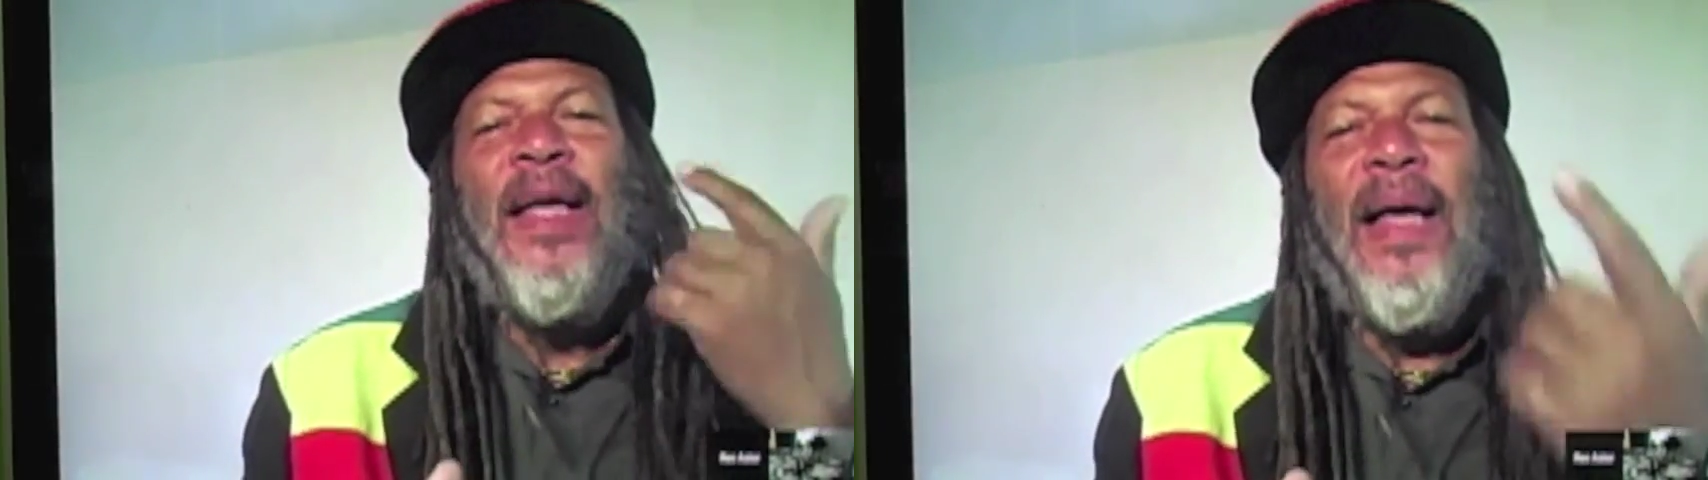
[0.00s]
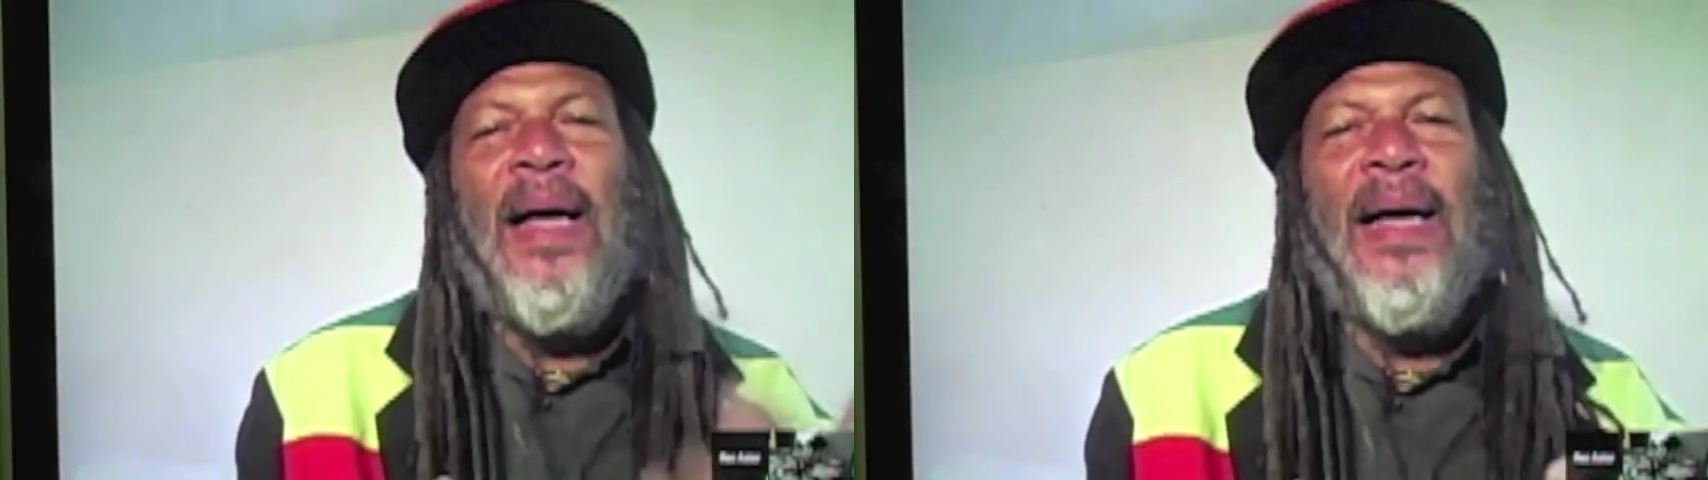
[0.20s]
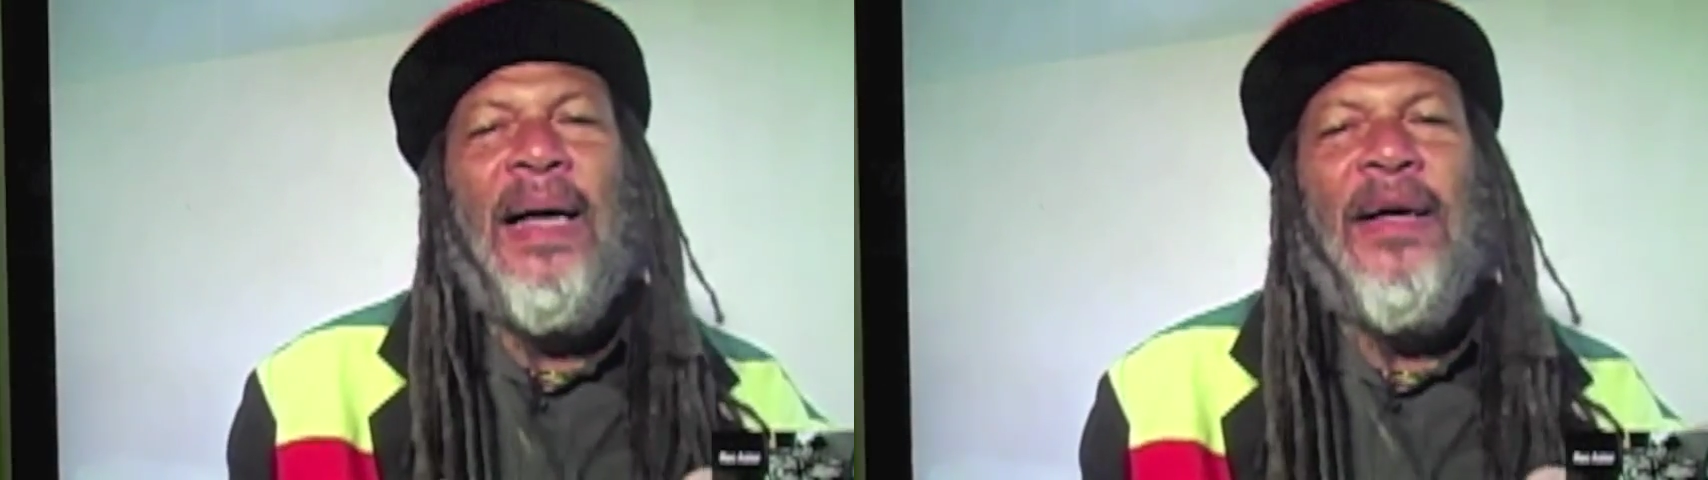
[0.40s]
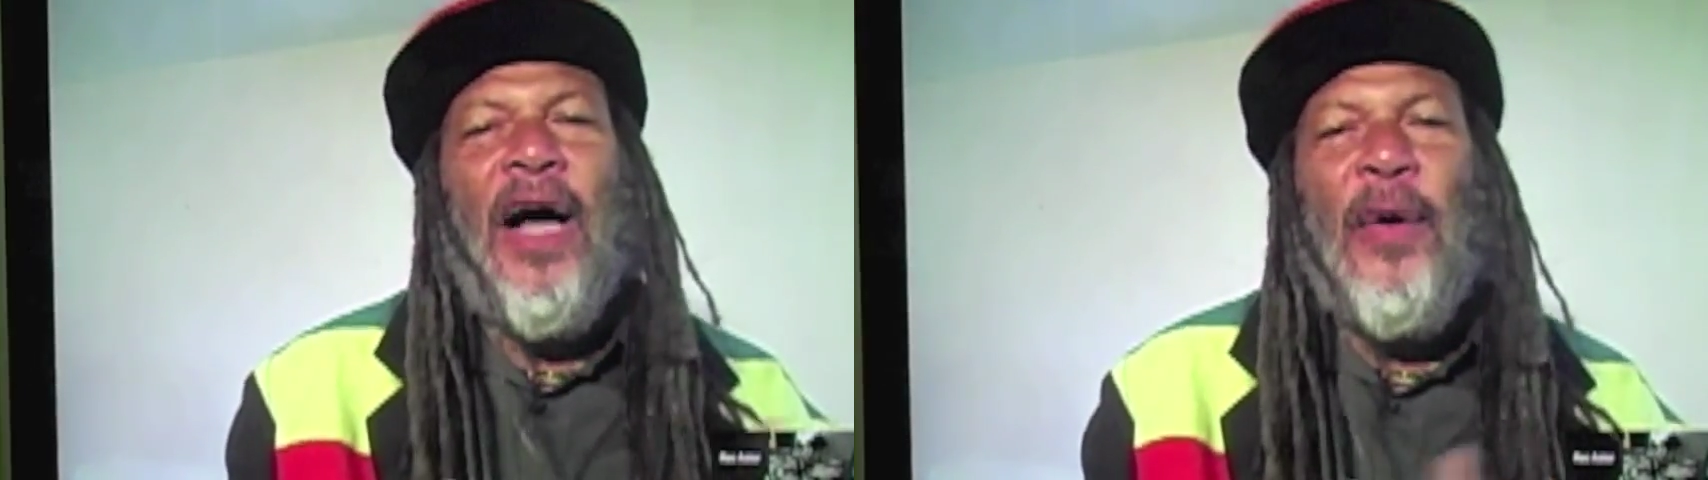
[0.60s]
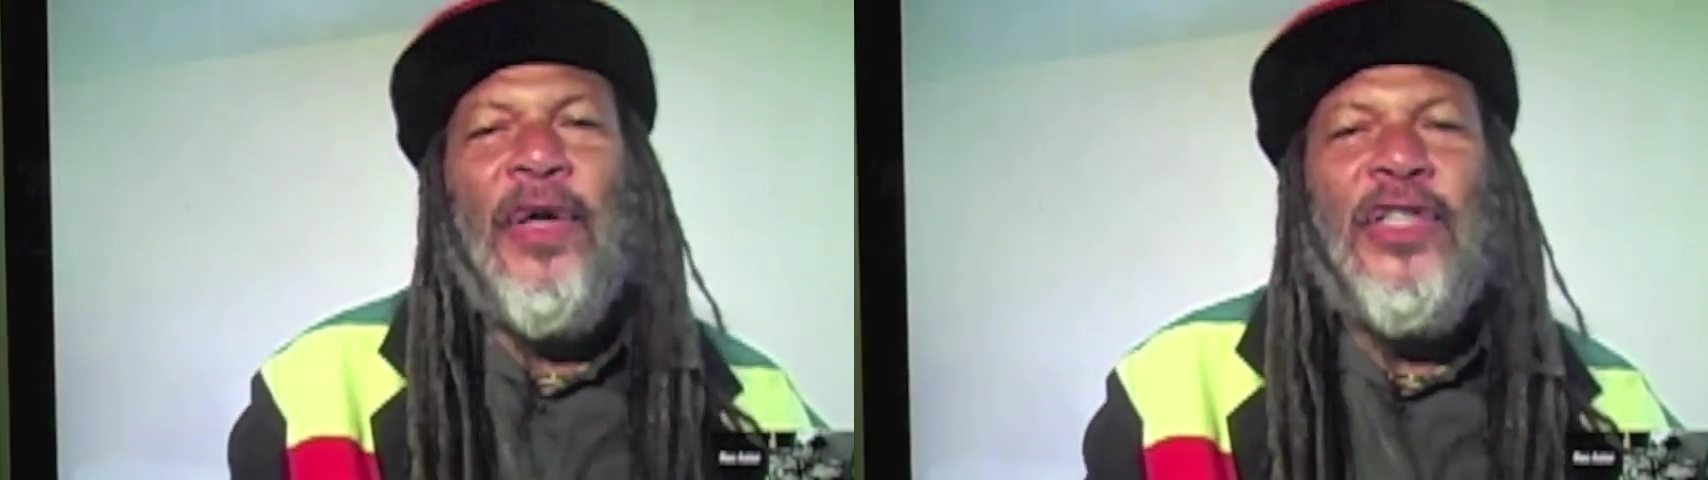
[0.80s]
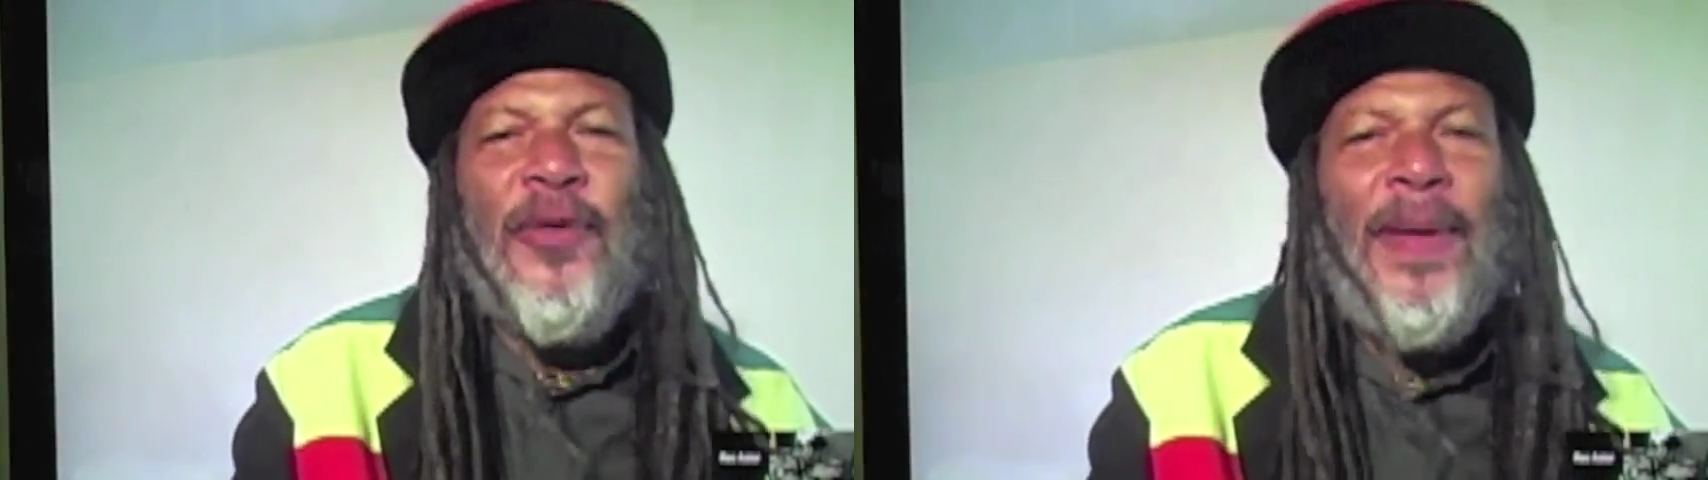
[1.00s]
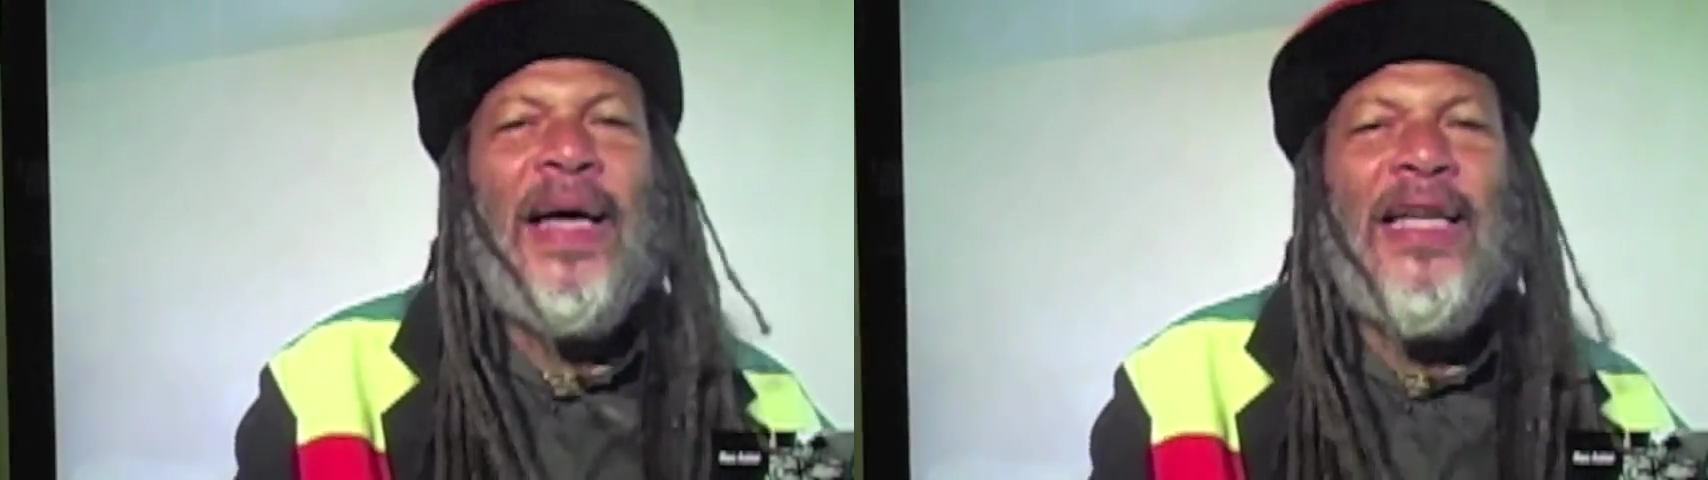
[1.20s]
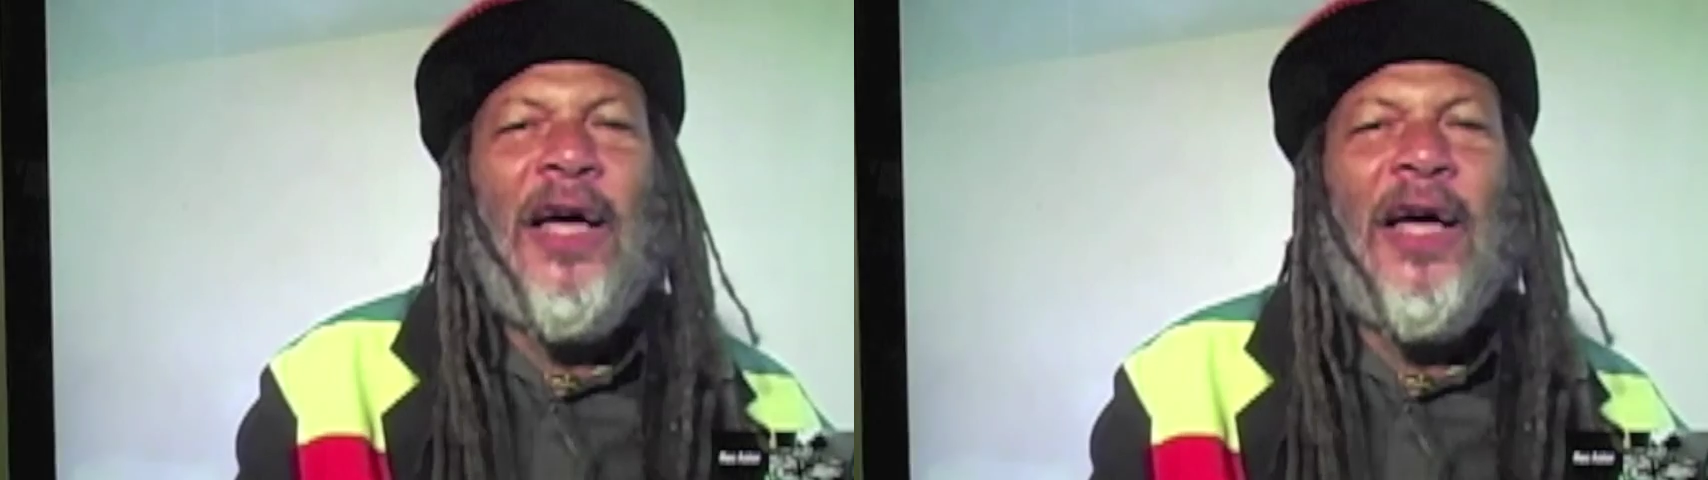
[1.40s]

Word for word: Uh, our Jamaica